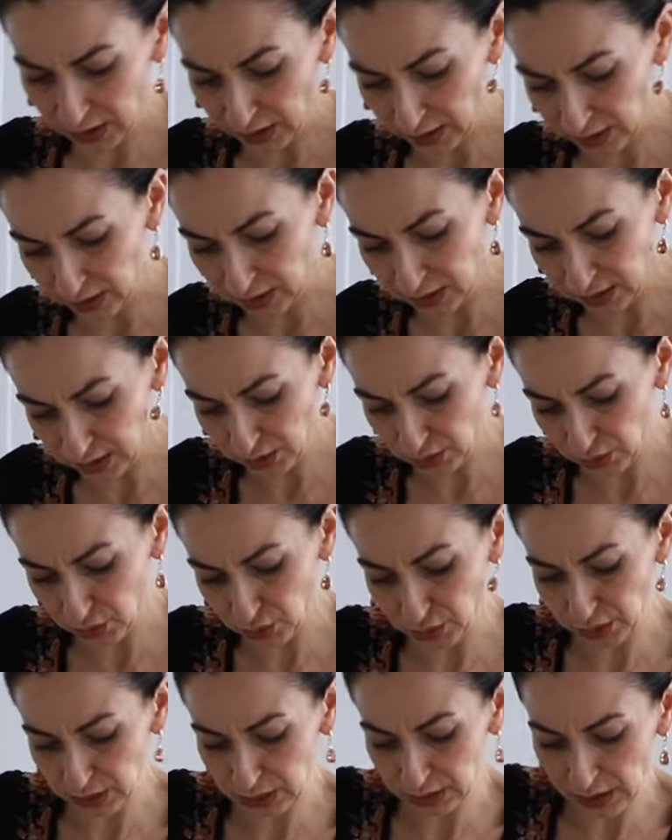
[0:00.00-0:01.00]
I didn't
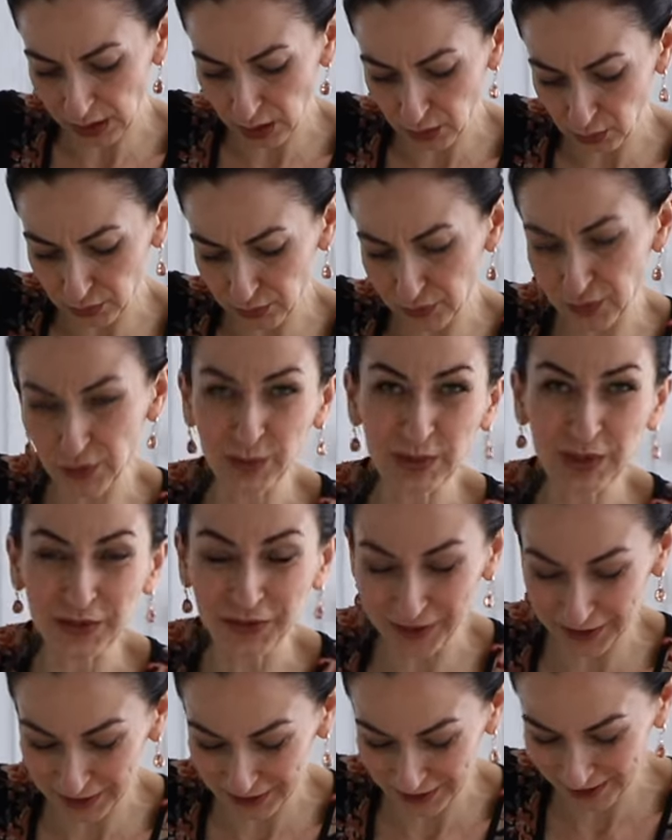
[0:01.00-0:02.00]
took it out from the
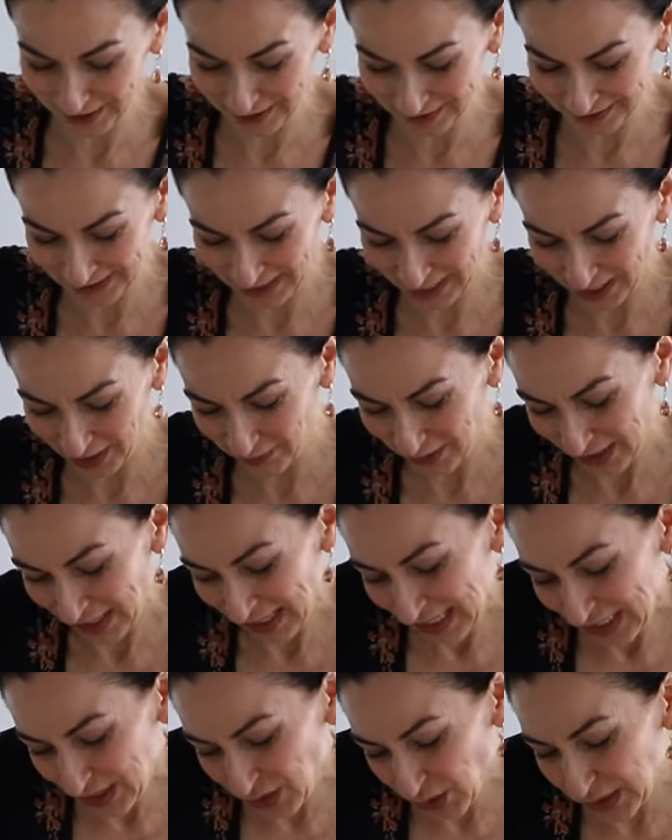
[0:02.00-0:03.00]
fridge on time,
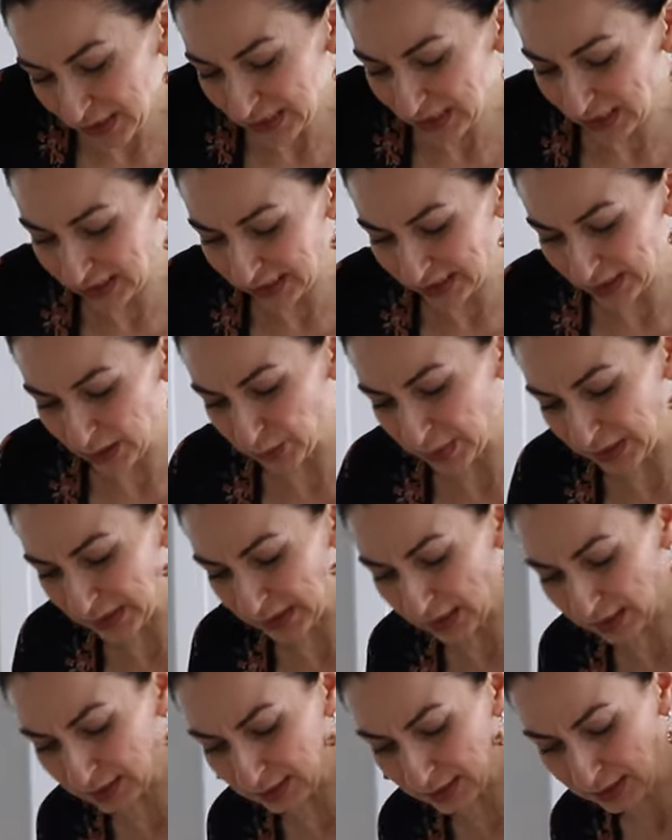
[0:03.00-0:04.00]
so it's a little bit
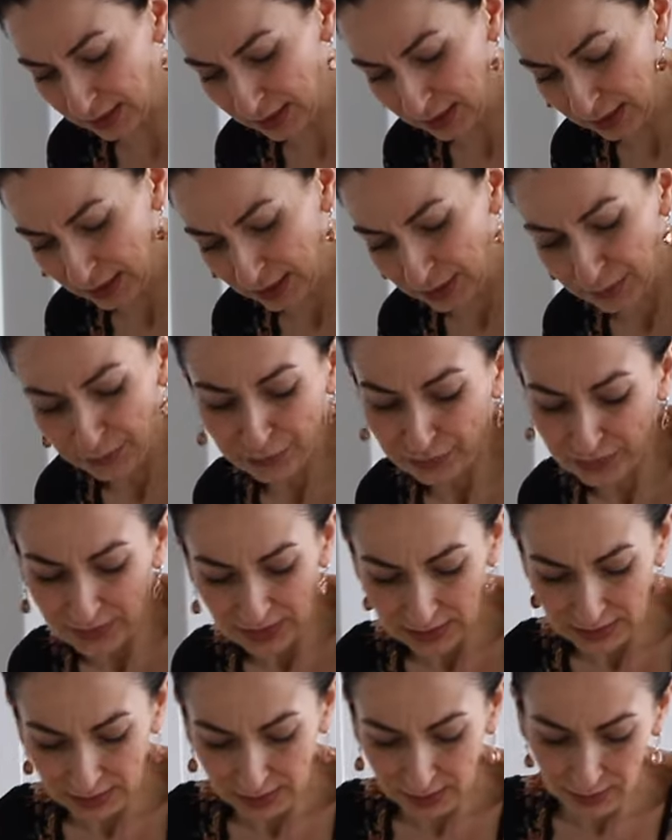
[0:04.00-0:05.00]
on
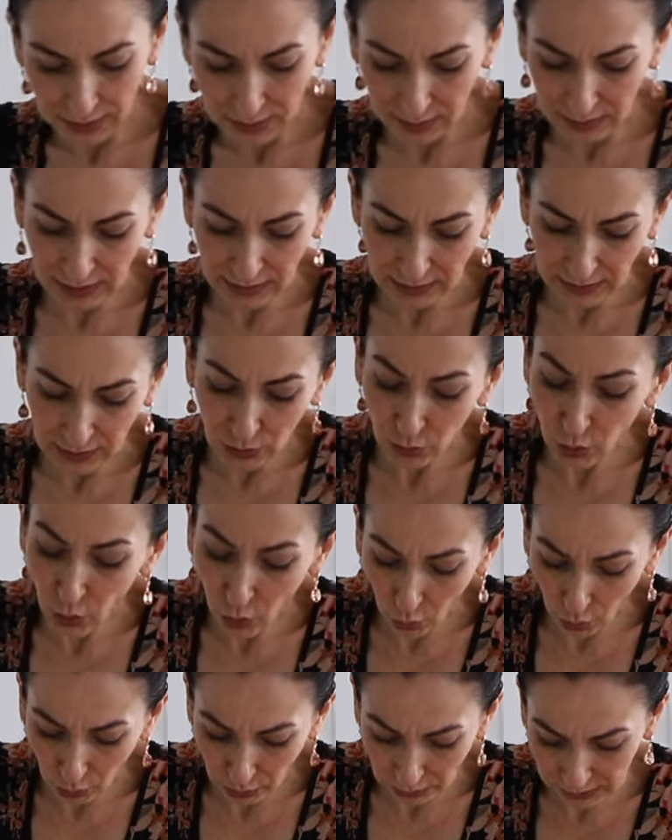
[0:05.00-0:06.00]
rather
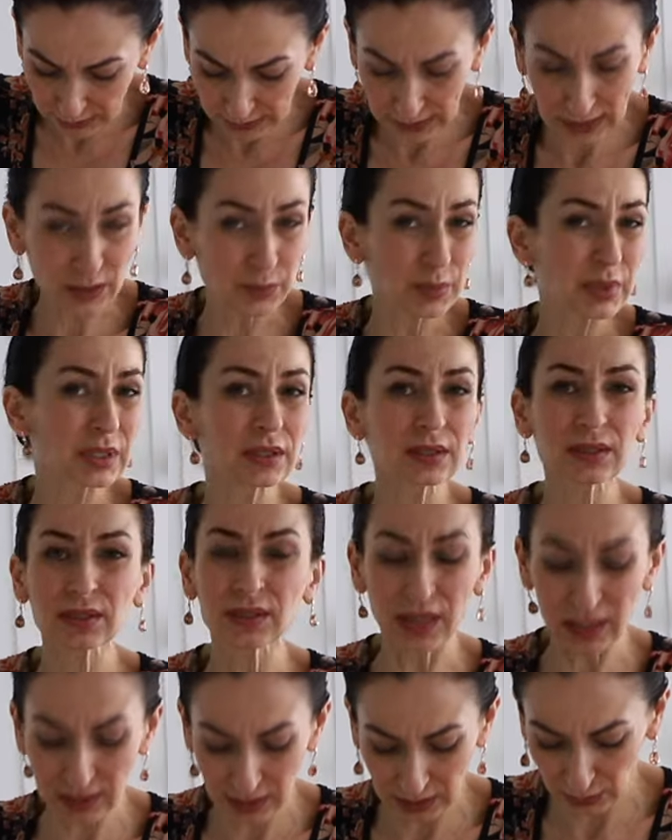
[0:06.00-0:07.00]
cold side, but
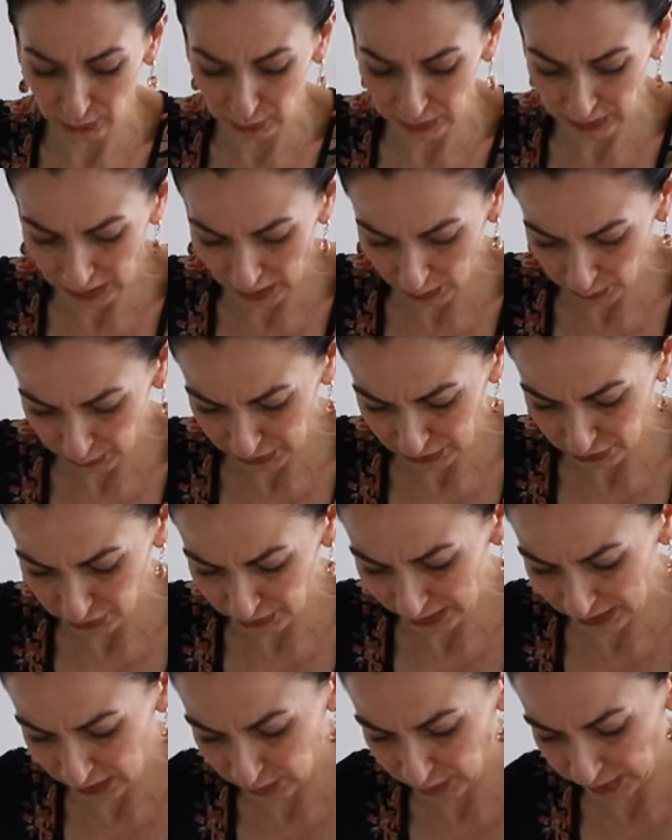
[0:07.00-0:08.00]
nothing will happen,
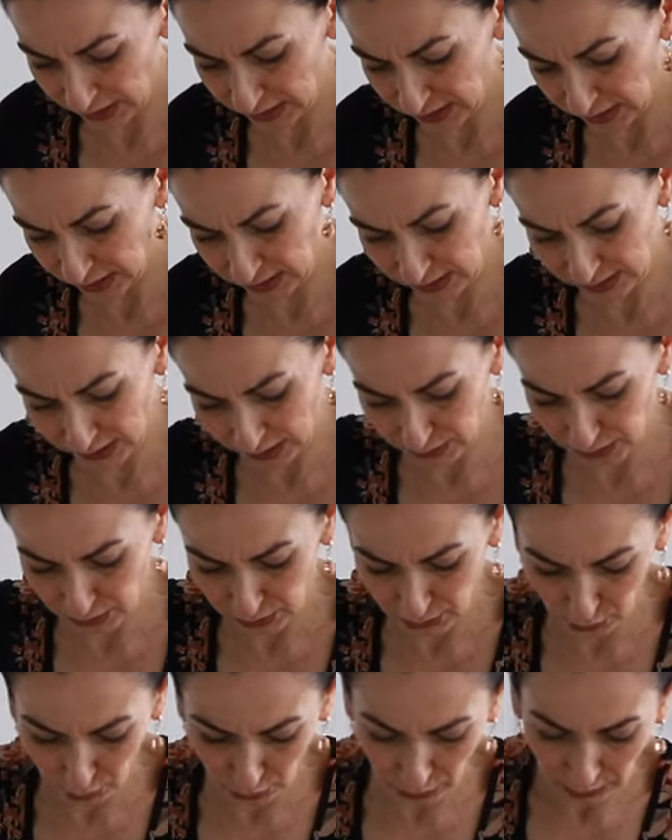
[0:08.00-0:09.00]
trust me. As it starts
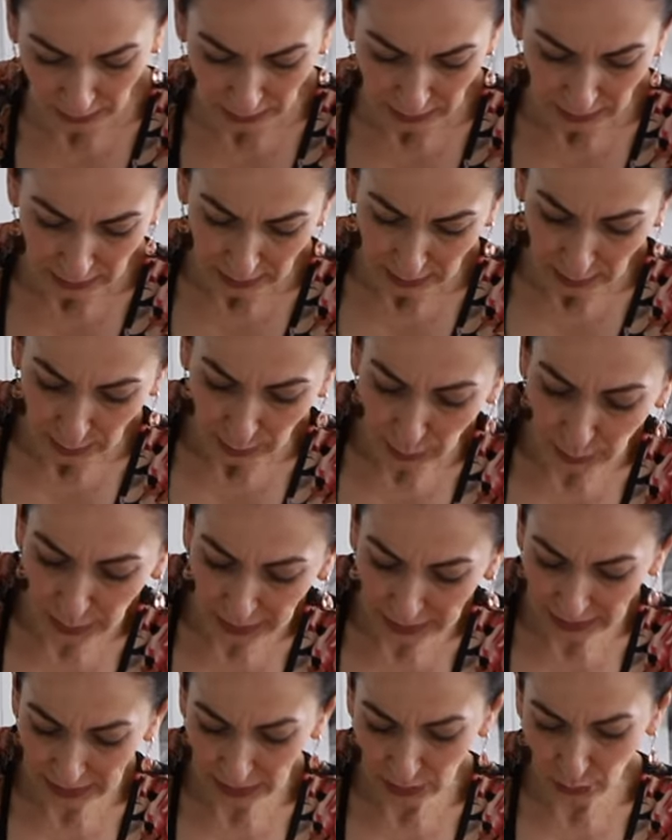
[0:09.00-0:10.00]
to
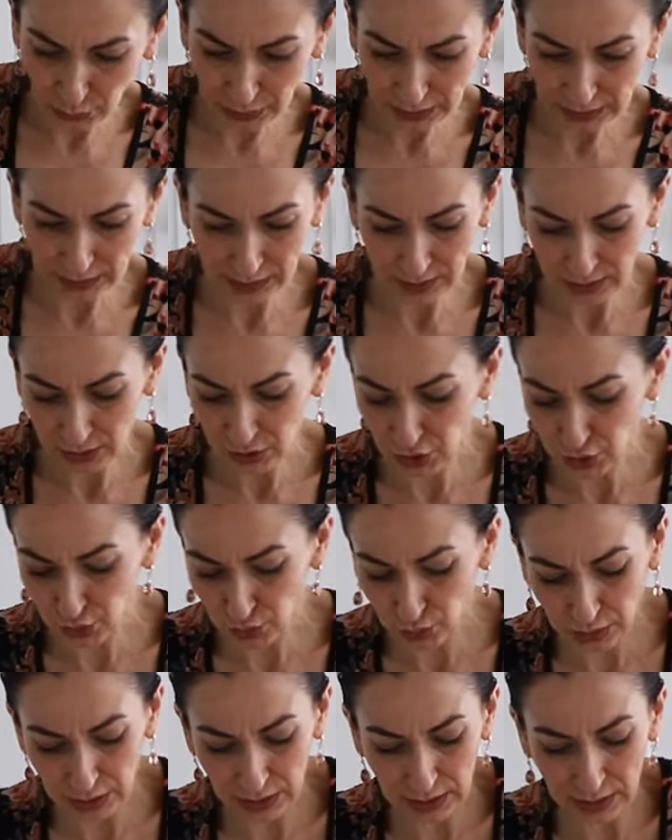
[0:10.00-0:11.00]
blend with
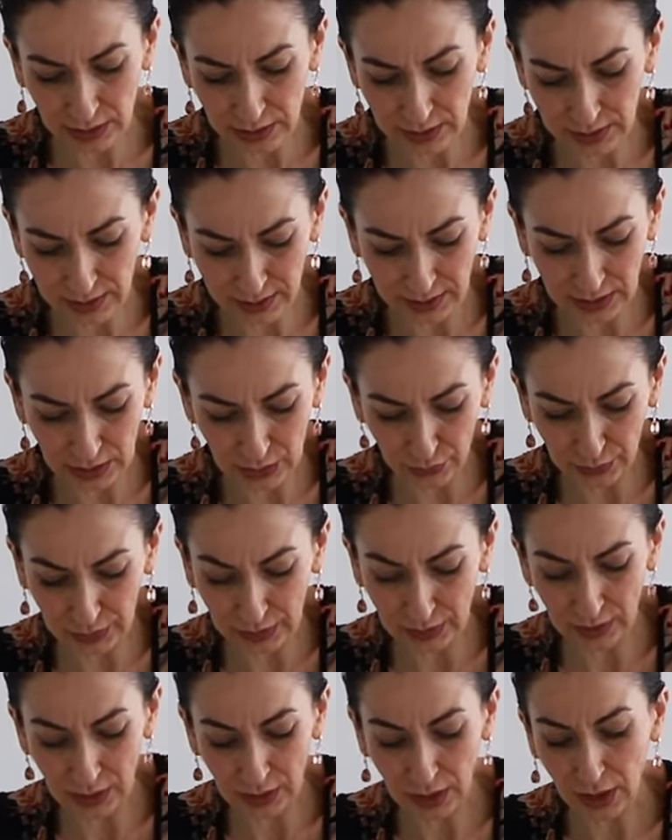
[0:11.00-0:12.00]
sugar, it
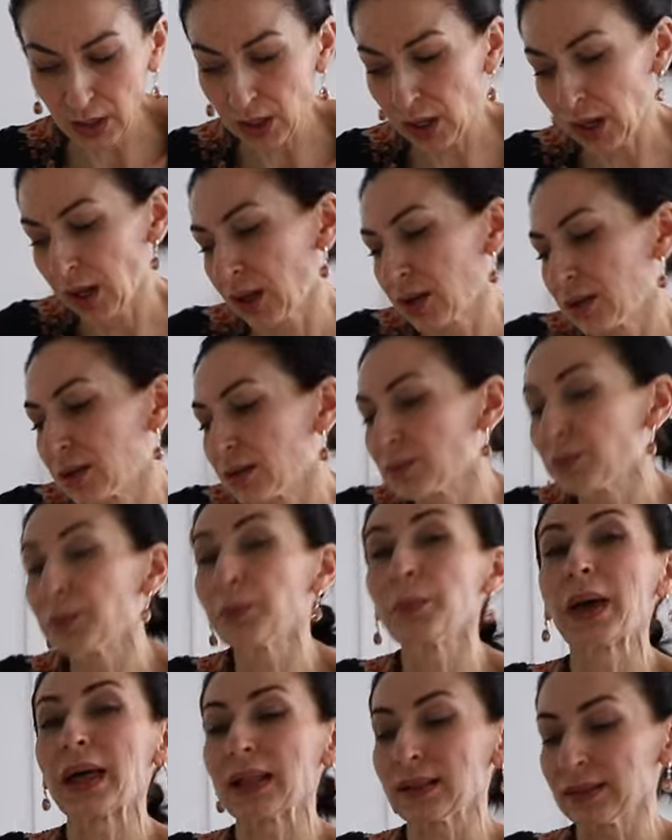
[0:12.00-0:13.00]
will
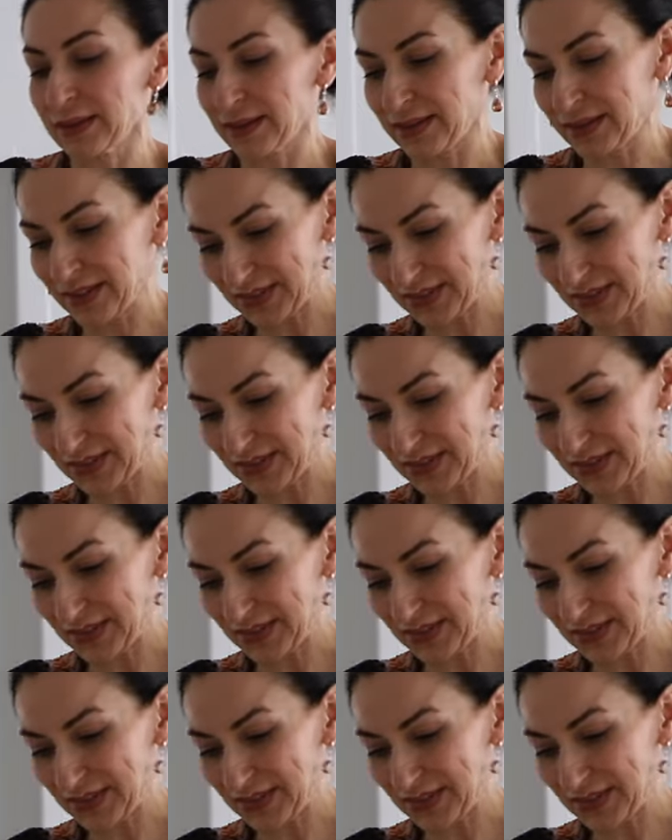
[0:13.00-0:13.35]
melt.